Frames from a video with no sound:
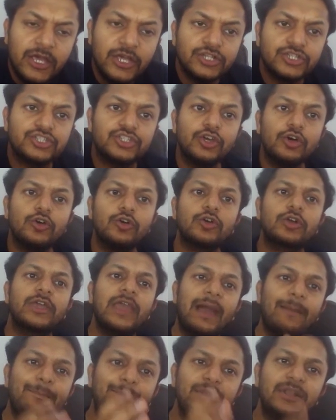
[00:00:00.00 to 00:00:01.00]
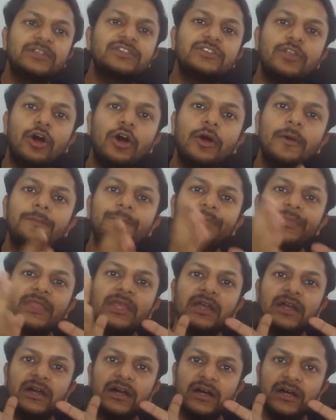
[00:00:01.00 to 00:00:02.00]
So Kepler's law
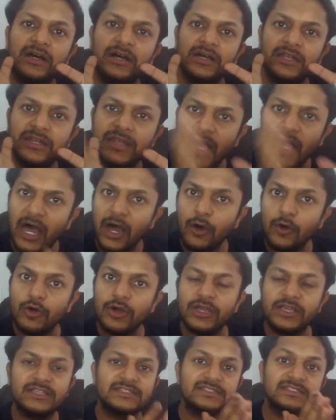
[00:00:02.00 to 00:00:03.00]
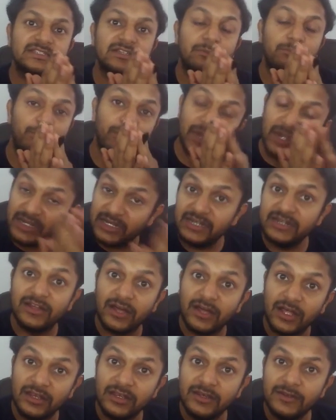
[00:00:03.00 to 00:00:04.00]
uh, now is completely
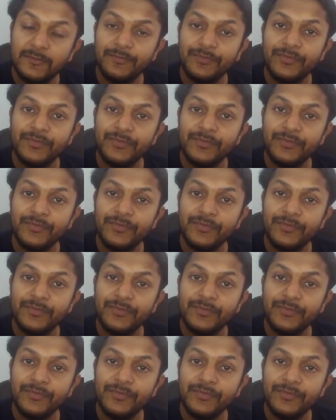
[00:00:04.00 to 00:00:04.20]
done,